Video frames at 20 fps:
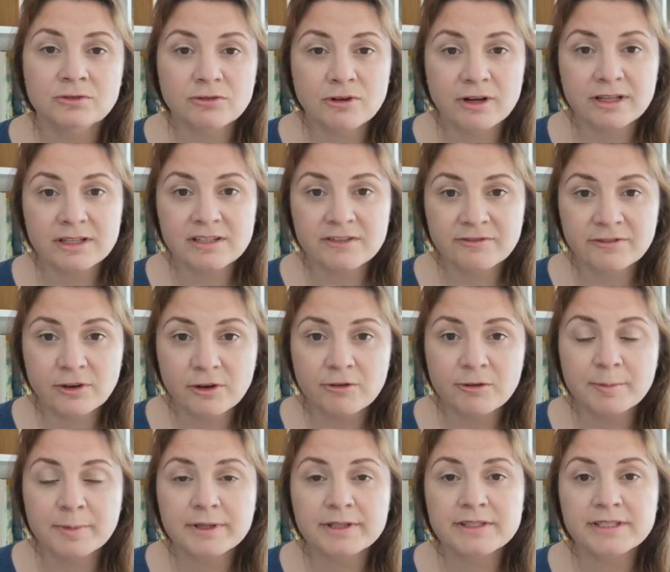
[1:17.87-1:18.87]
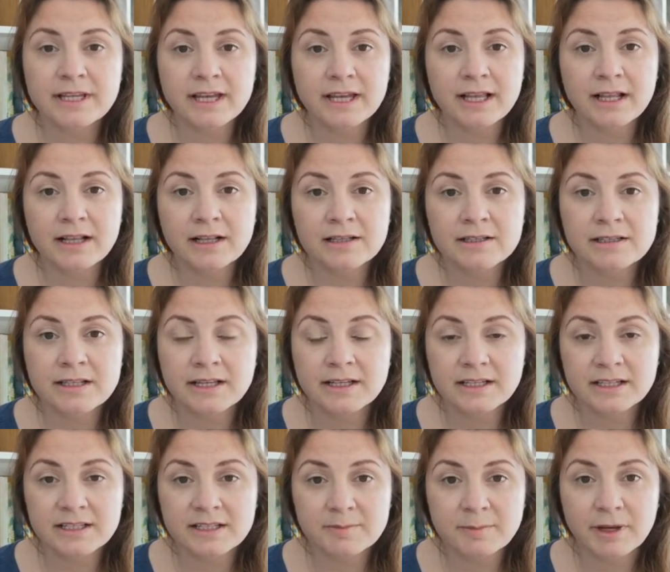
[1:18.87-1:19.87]
transferable skills and
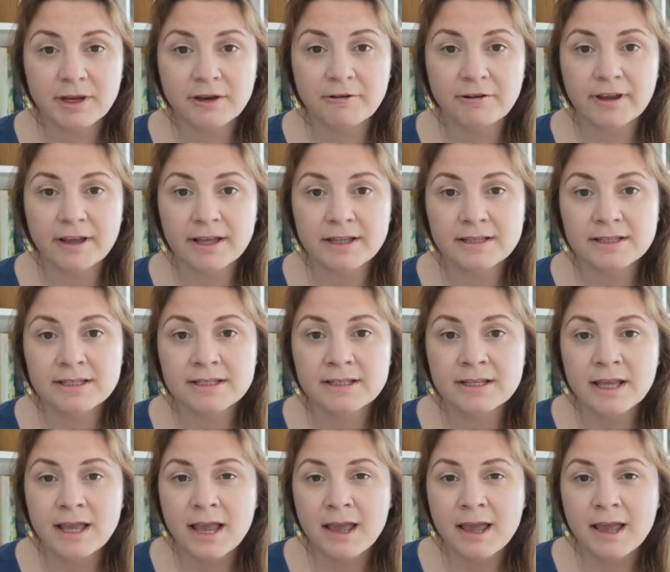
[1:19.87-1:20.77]
experience.